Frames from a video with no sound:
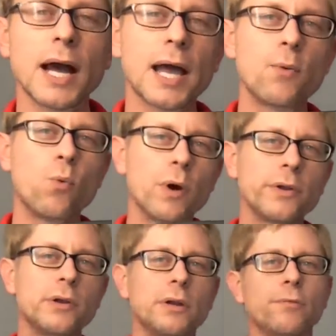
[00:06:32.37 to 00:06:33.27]
I
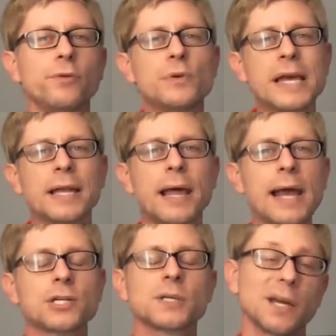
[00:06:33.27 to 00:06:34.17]
wonder if you can
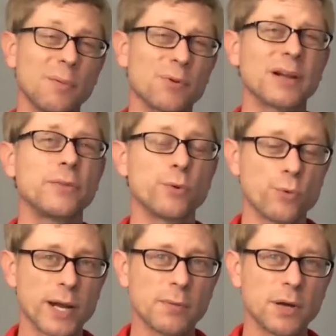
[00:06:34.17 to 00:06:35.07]
actually upgrade the
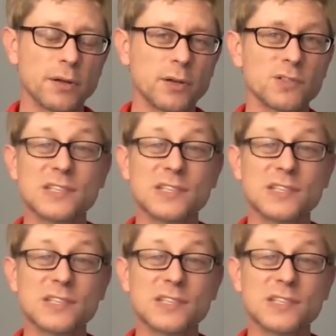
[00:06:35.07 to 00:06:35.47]
RAM on here,